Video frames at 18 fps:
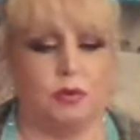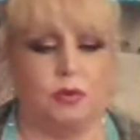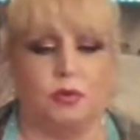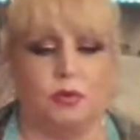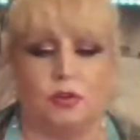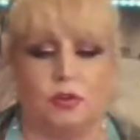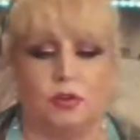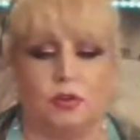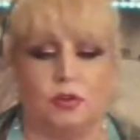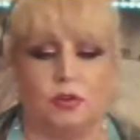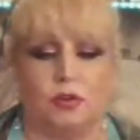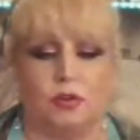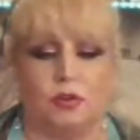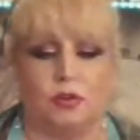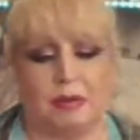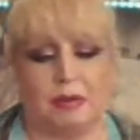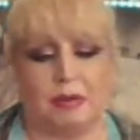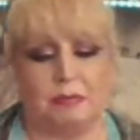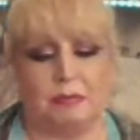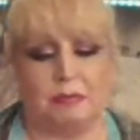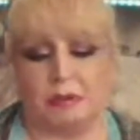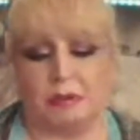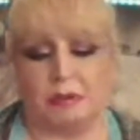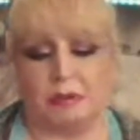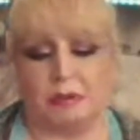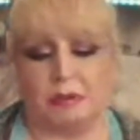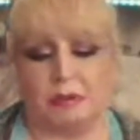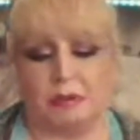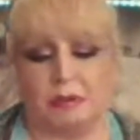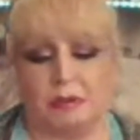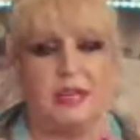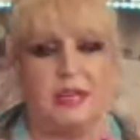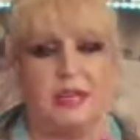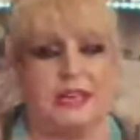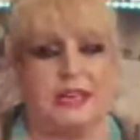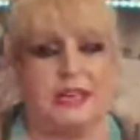or your family member?
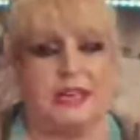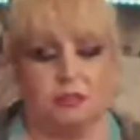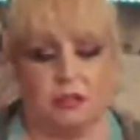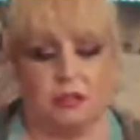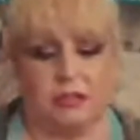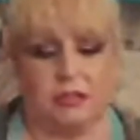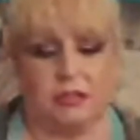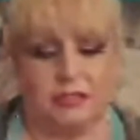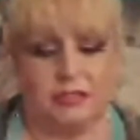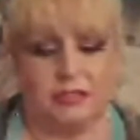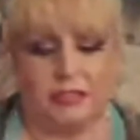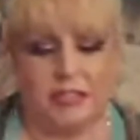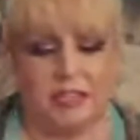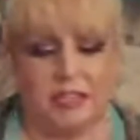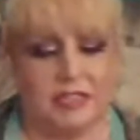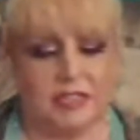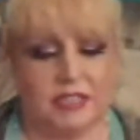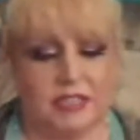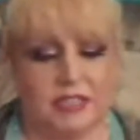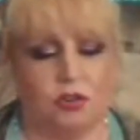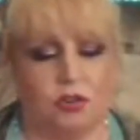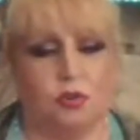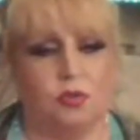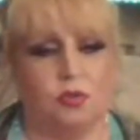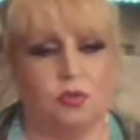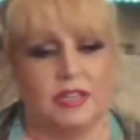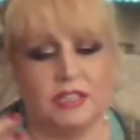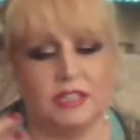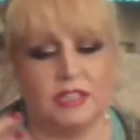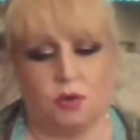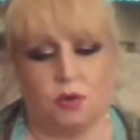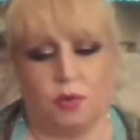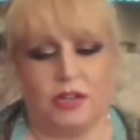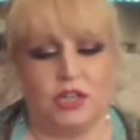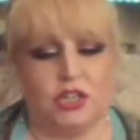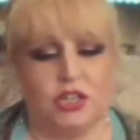Now, all these
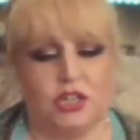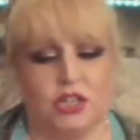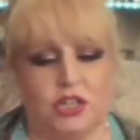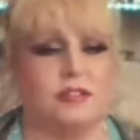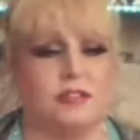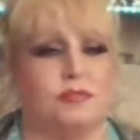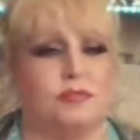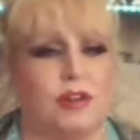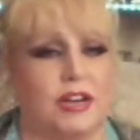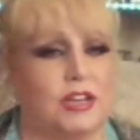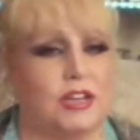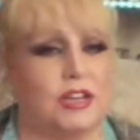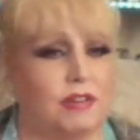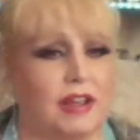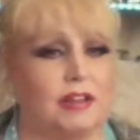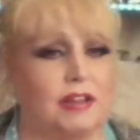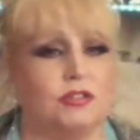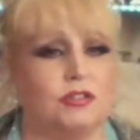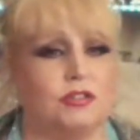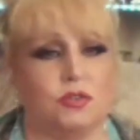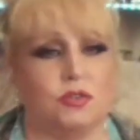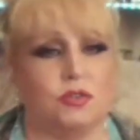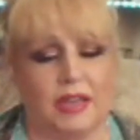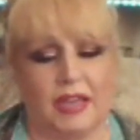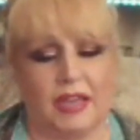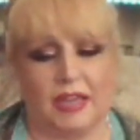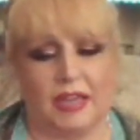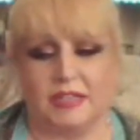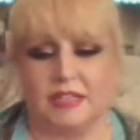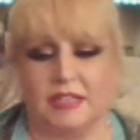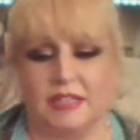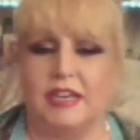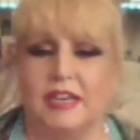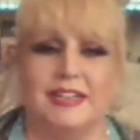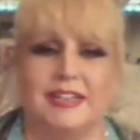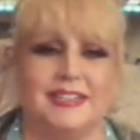questions are running around your head.
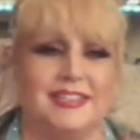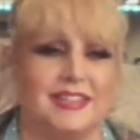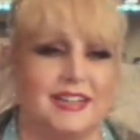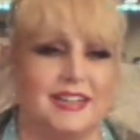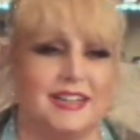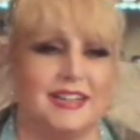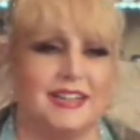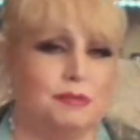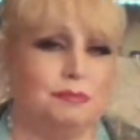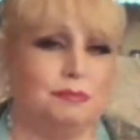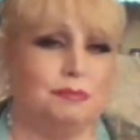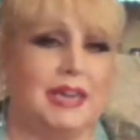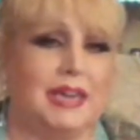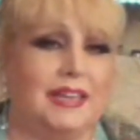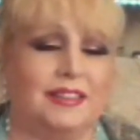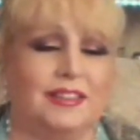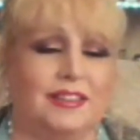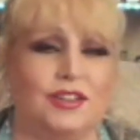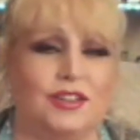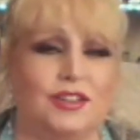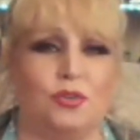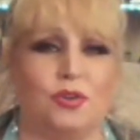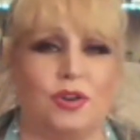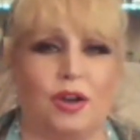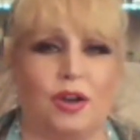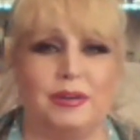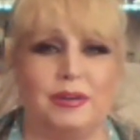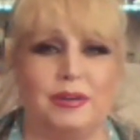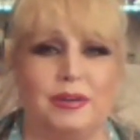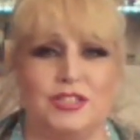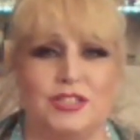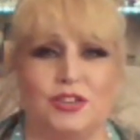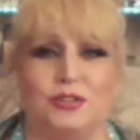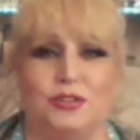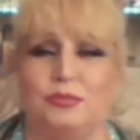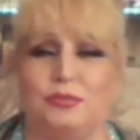Does it mean that you're going to,
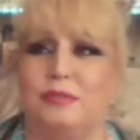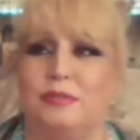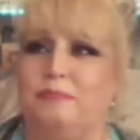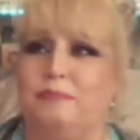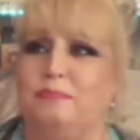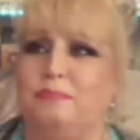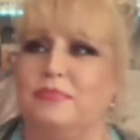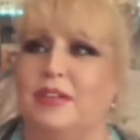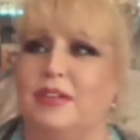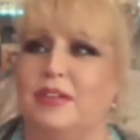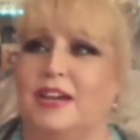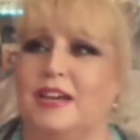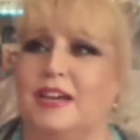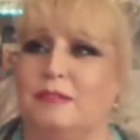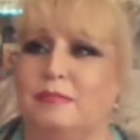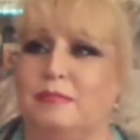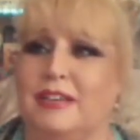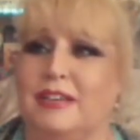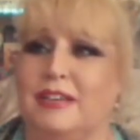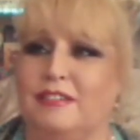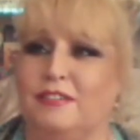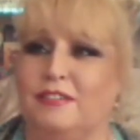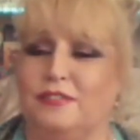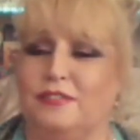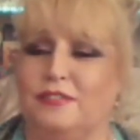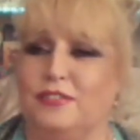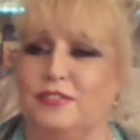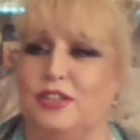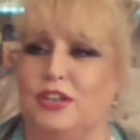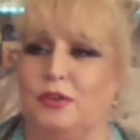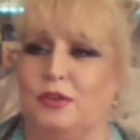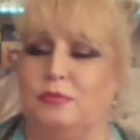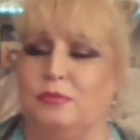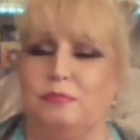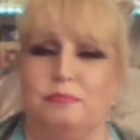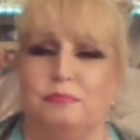you know, move
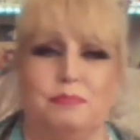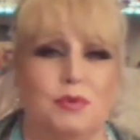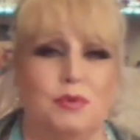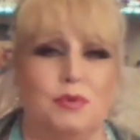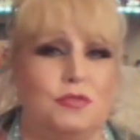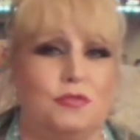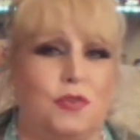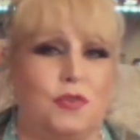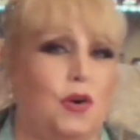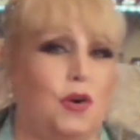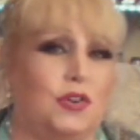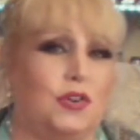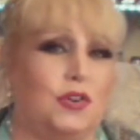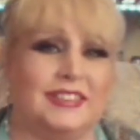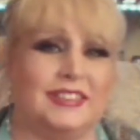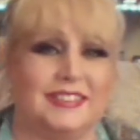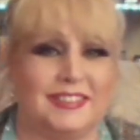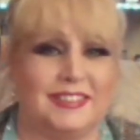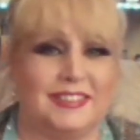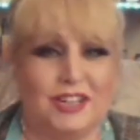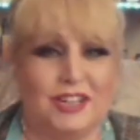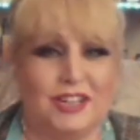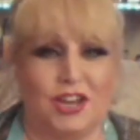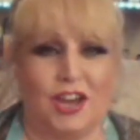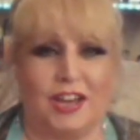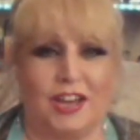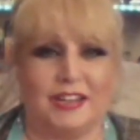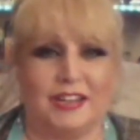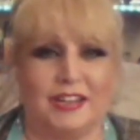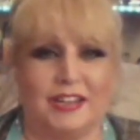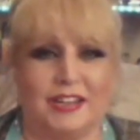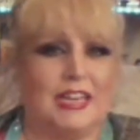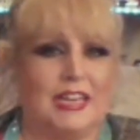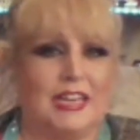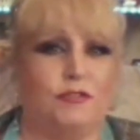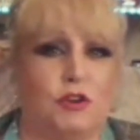on and leave your
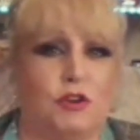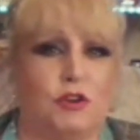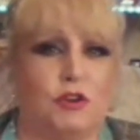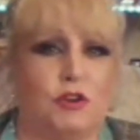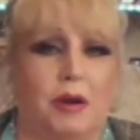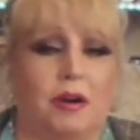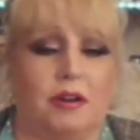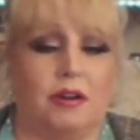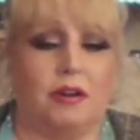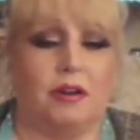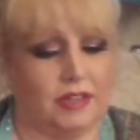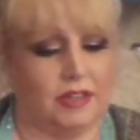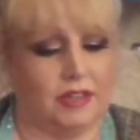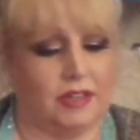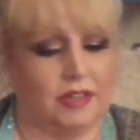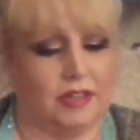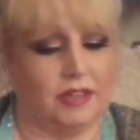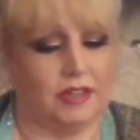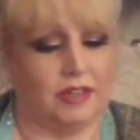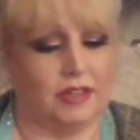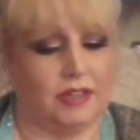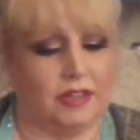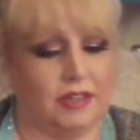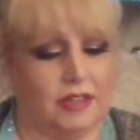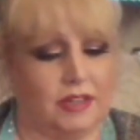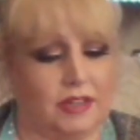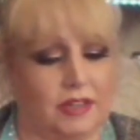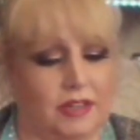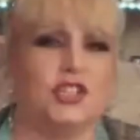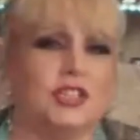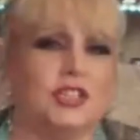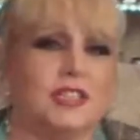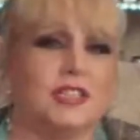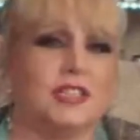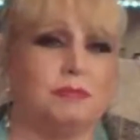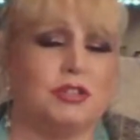partner? No, this is just sometimes,
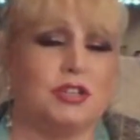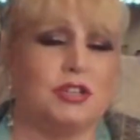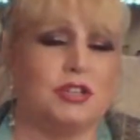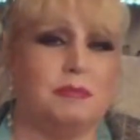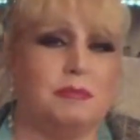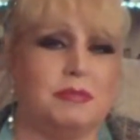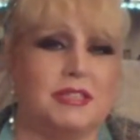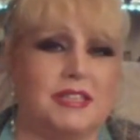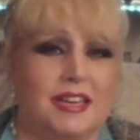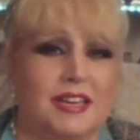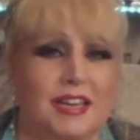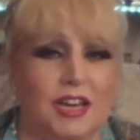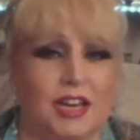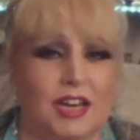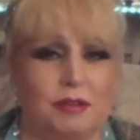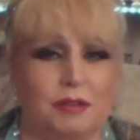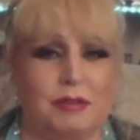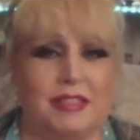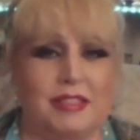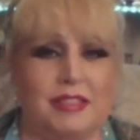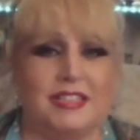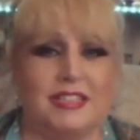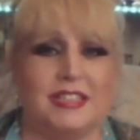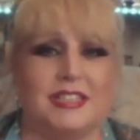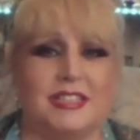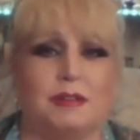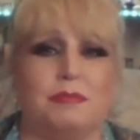this is something that